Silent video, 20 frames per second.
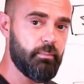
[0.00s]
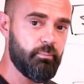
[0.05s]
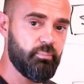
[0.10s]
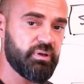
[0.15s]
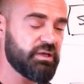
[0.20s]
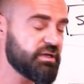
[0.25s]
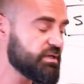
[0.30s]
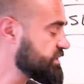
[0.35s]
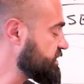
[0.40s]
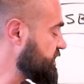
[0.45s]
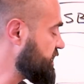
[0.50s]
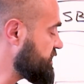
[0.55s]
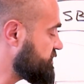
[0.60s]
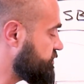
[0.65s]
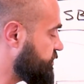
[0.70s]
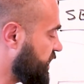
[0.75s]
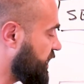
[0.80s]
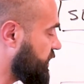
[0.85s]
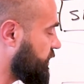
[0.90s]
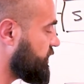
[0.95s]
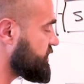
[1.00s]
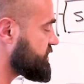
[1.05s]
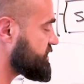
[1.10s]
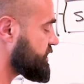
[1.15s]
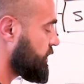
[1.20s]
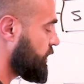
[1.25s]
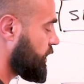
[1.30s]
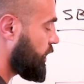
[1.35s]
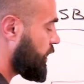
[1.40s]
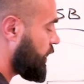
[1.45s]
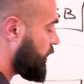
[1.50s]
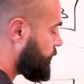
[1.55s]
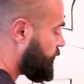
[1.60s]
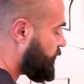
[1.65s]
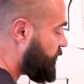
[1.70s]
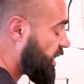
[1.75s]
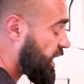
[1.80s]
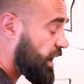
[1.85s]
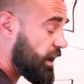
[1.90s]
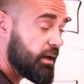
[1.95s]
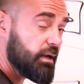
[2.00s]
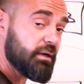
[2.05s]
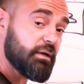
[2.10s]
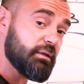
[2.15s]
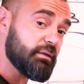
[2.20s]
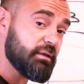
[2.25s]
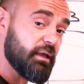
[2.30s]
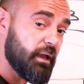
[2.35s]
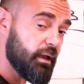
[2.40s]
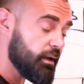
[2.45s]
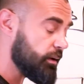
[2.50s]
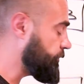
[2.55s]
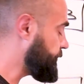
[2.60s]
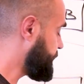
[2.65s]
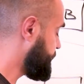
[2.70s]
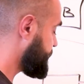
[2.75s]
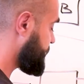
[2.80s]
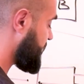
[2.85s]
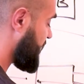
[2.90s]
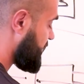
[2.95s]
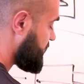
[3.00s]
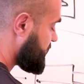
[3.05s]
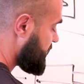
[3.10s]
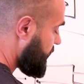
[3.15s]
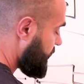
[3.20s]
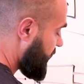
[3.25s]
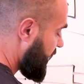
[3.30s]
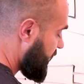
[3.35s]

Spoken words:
in place is because back in the day, the